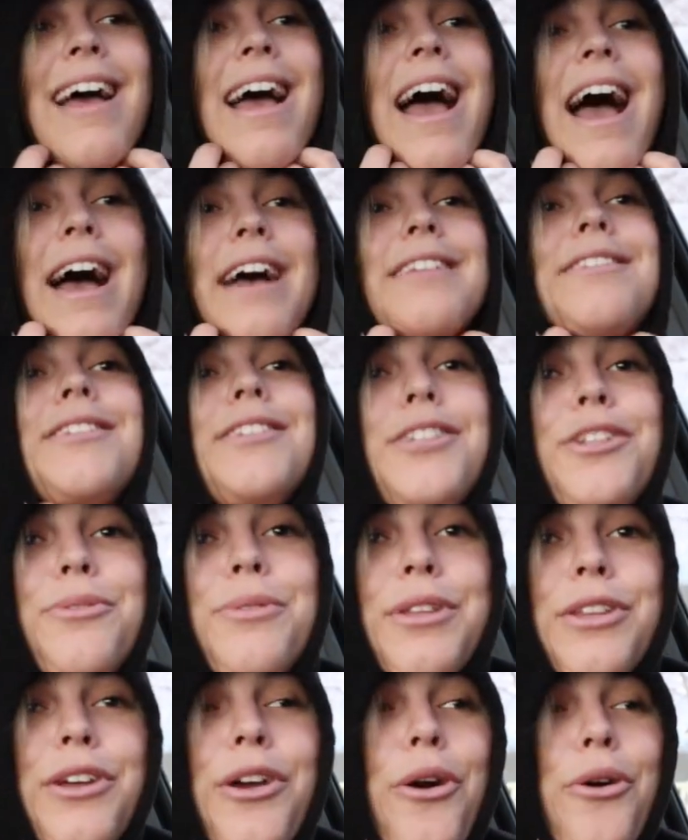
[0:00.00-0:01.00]
has to do
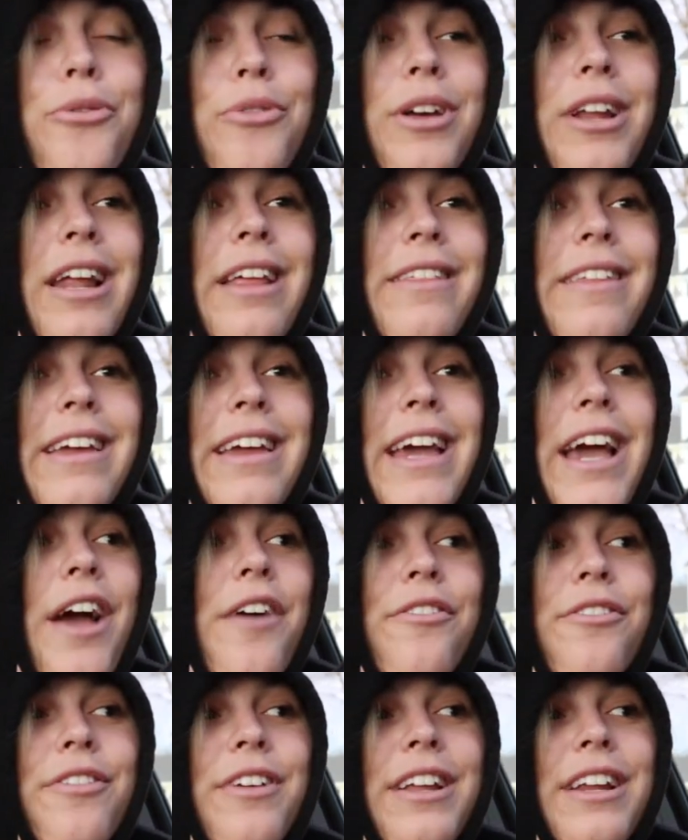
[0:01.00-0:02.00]
with COVID. I think
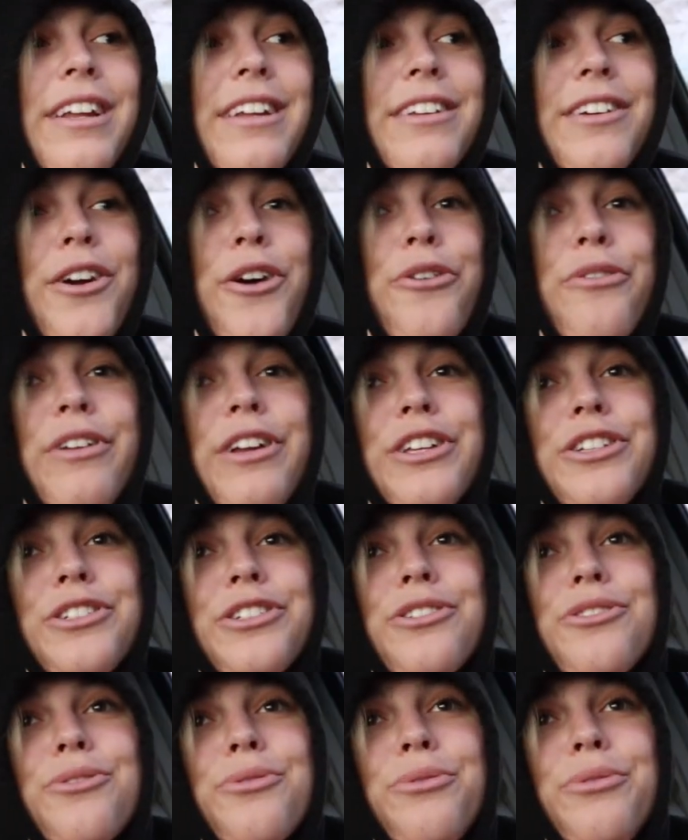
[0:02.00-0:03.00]
half of it, COVID is
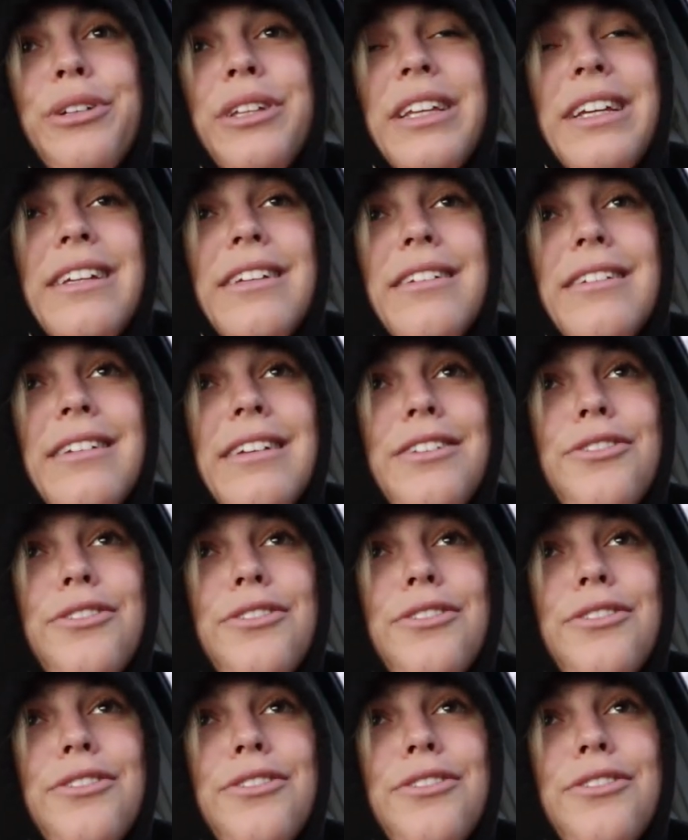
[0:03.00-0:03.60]
just really